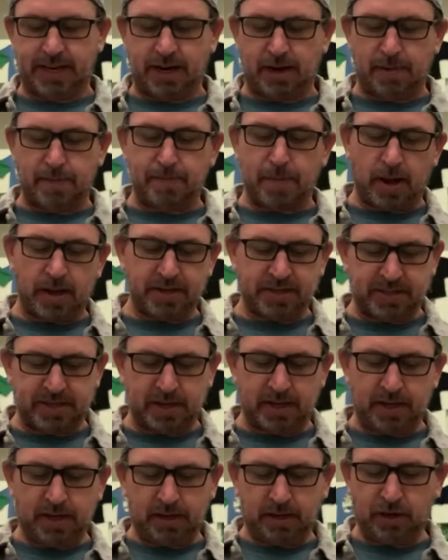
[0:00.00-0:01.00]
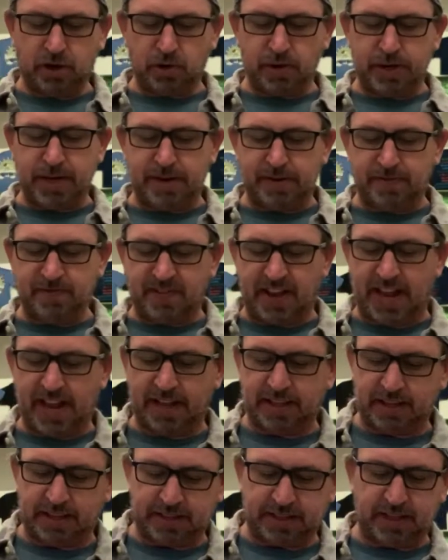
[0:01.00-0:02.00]
our Mazda green
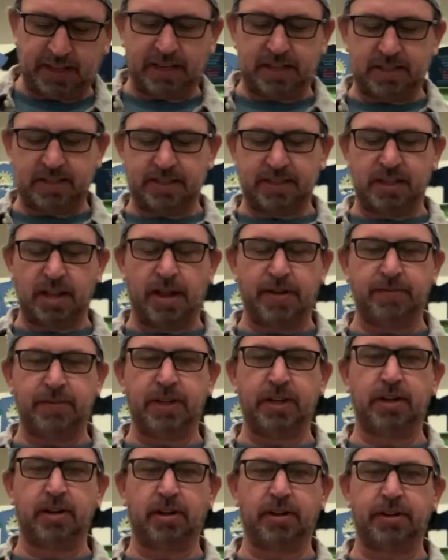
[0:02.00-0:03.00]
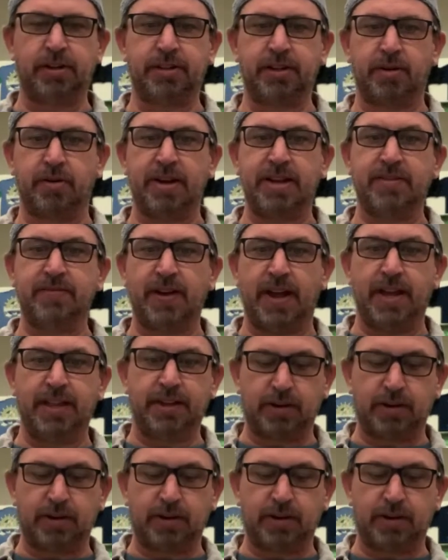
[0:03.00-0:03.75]
van that the kids loved and called it the green van,